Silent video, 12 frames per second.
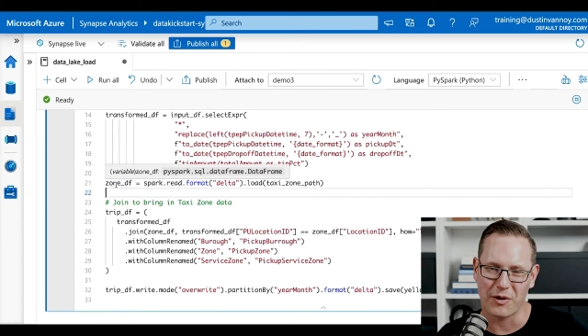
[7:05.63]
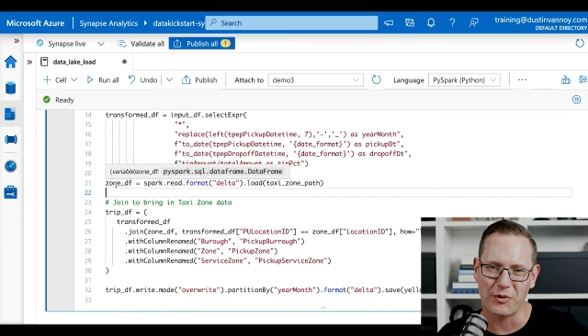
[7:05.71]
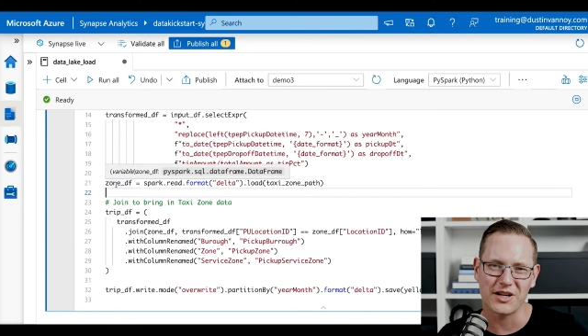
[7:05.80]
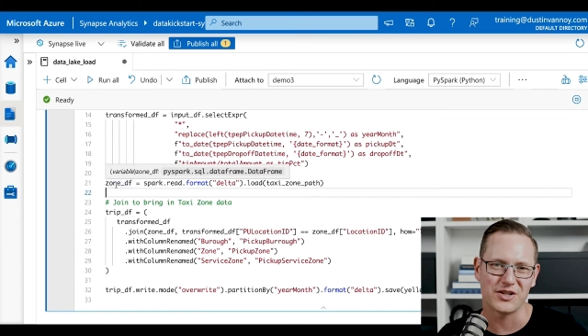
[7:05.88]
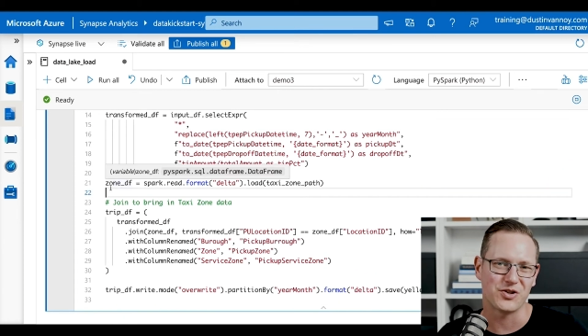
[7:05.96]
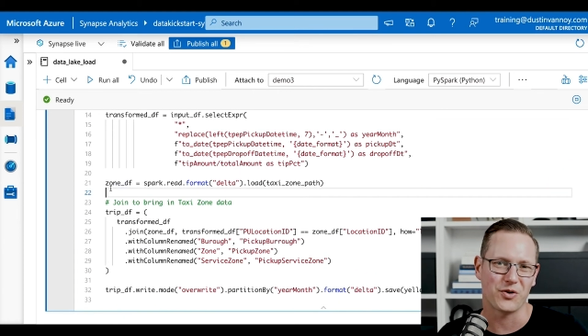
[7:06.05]
I
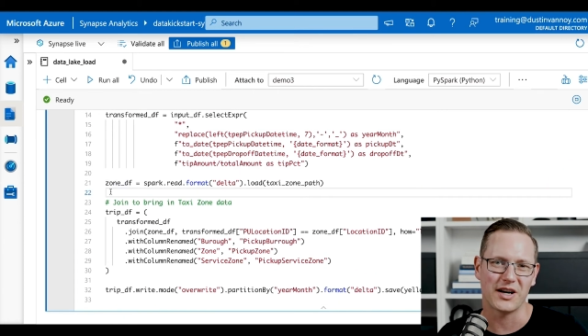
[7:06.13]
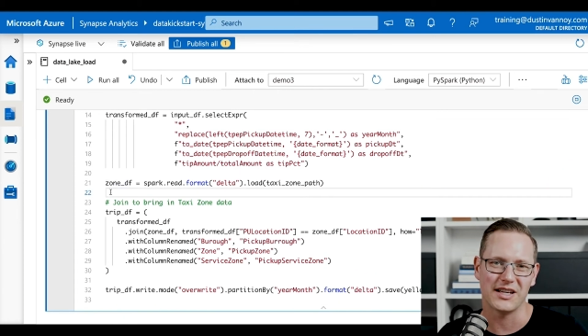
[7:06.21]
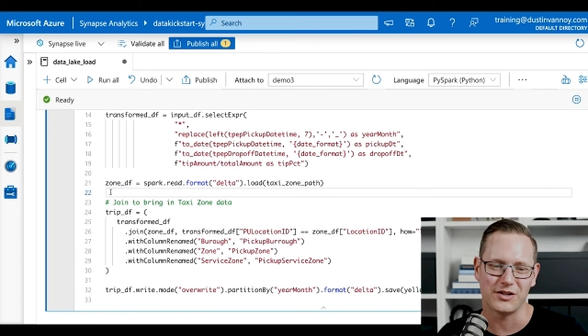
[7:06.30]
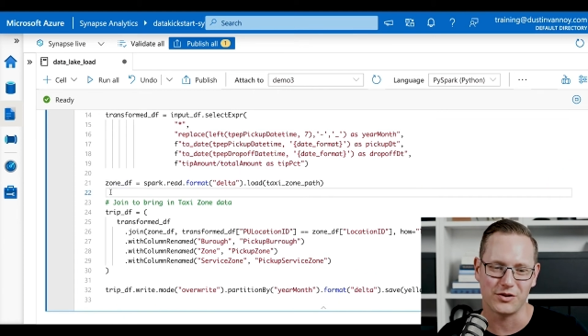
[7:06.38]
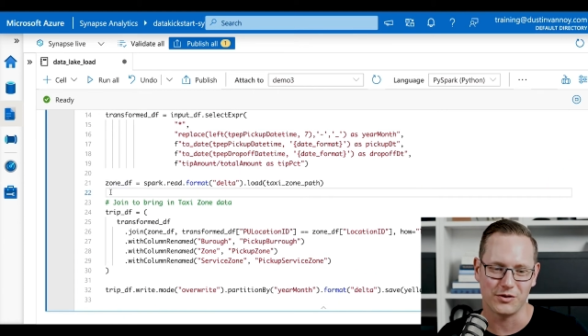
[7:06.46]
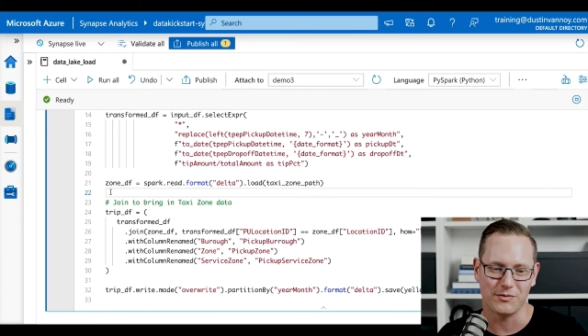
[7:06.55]
want to join
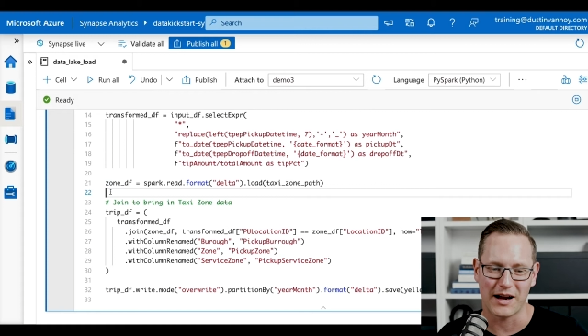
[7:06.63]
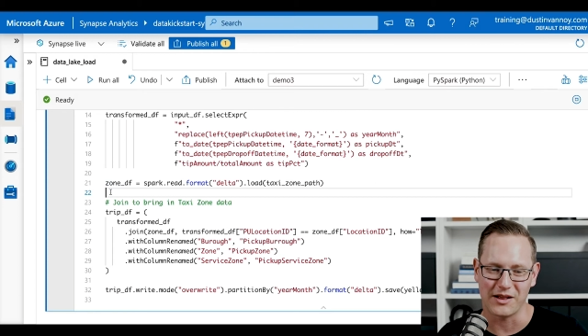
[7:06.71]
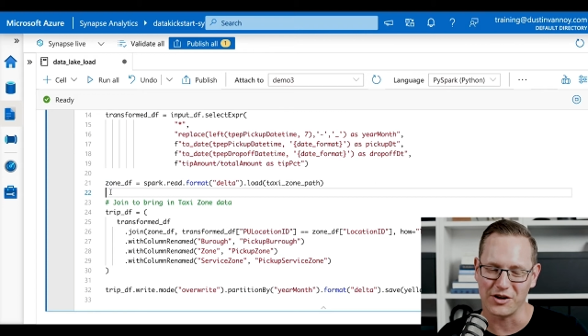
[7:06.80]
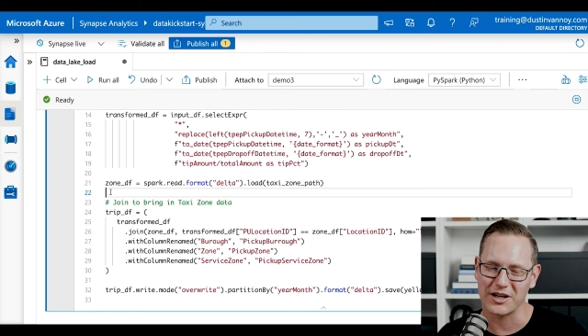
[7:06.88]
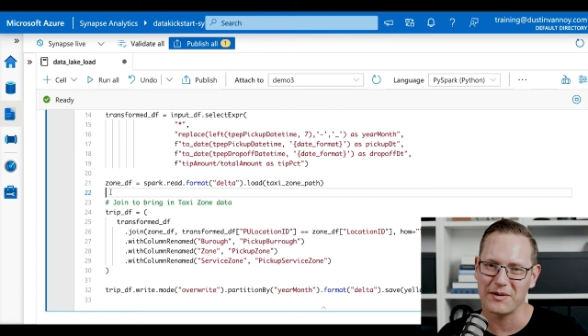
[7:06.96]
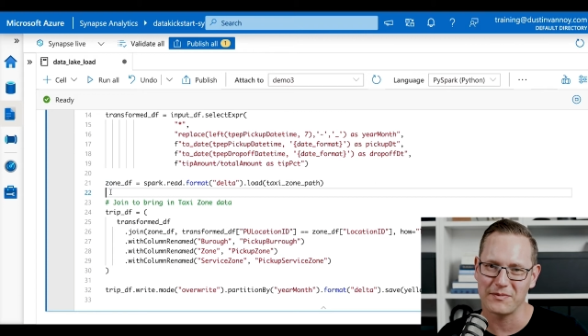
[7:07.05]
it to my
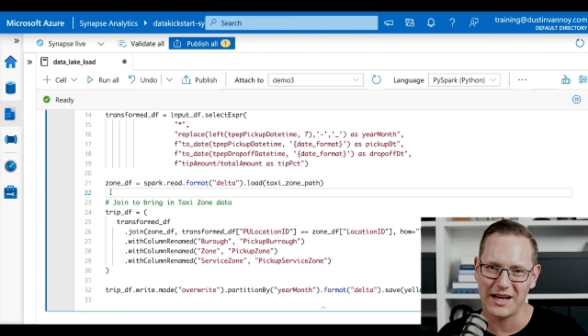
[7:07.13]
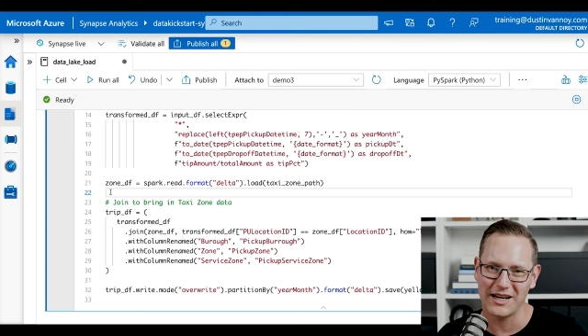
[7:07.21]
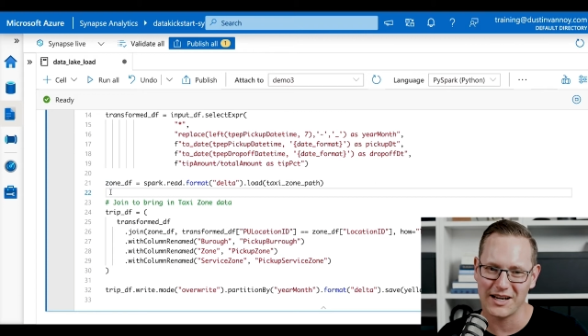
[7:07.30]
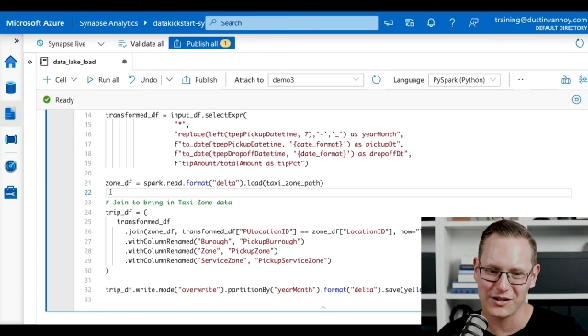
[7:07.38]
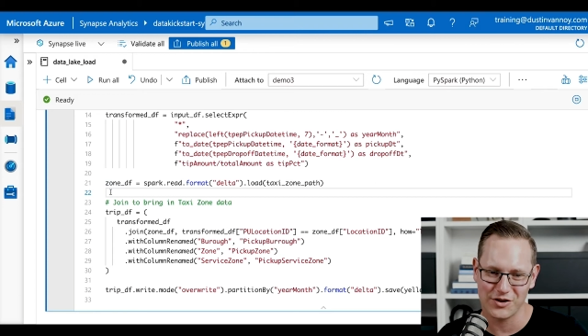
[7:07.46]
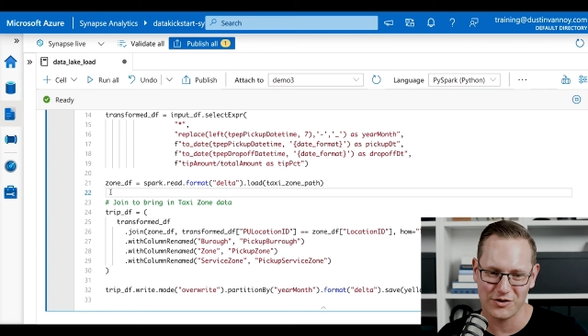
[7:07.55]
lookup
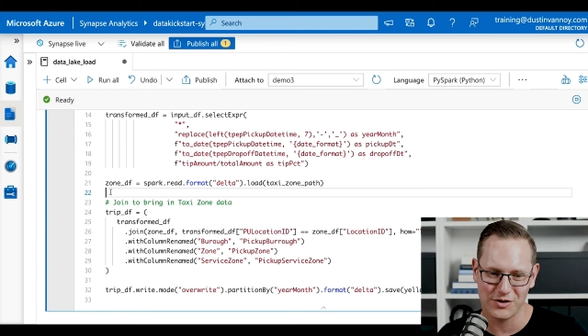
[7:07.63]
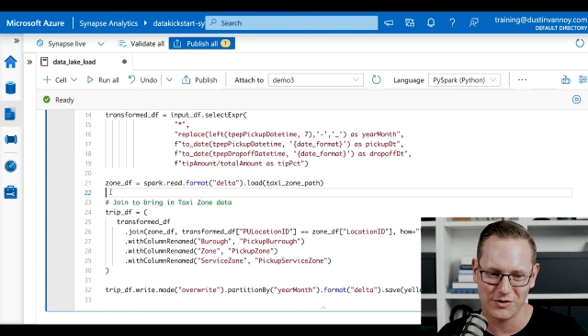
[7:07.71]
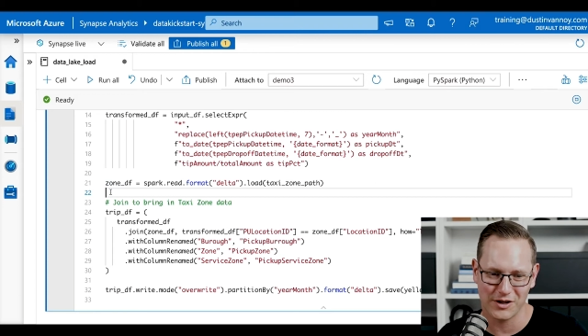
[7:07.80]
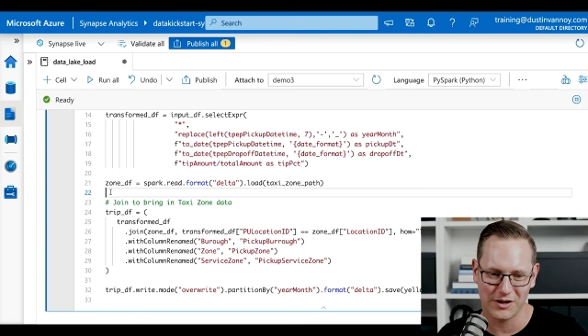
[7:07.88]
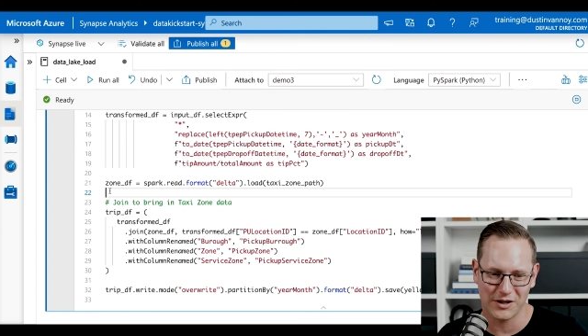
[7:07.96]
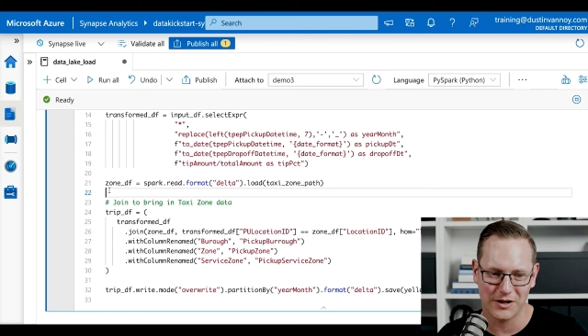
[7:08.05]
data I showed you
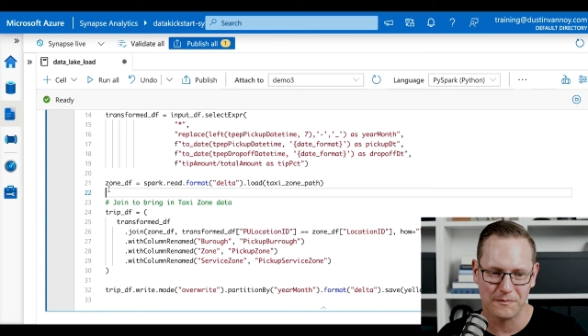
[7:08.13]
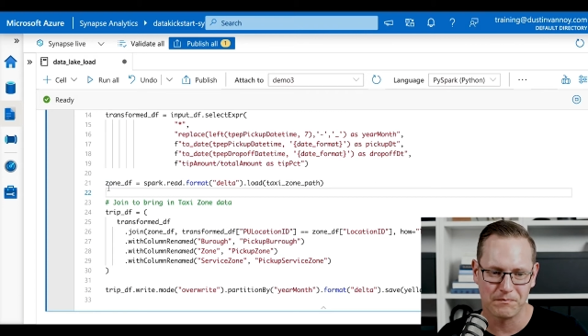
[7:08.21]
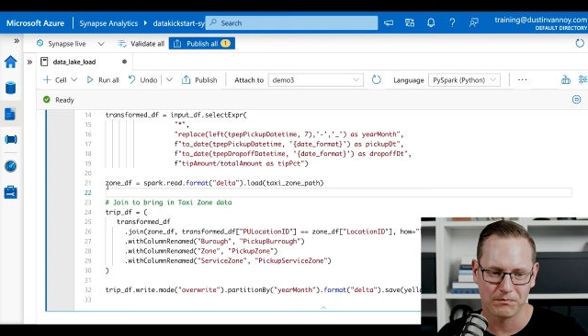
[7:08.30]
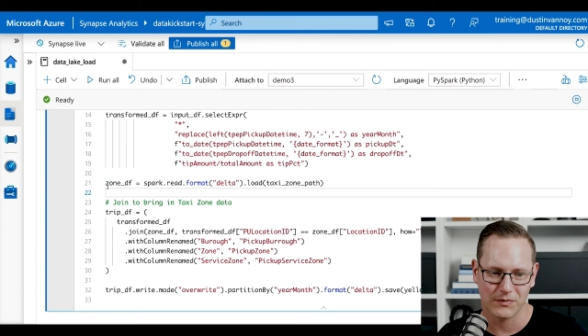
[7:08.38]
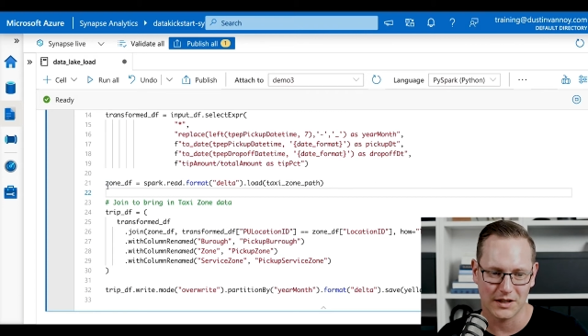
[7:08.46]
earlier.